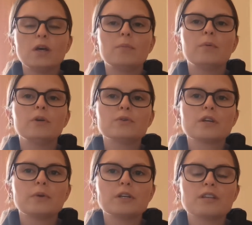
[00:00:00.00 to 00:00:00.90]
but we
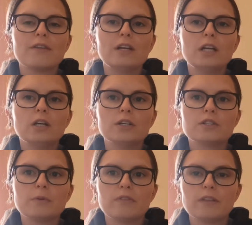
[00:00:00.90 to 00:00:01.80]
also want you to have a little look at
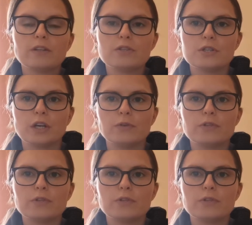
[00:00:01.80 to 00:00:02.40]
some other things too.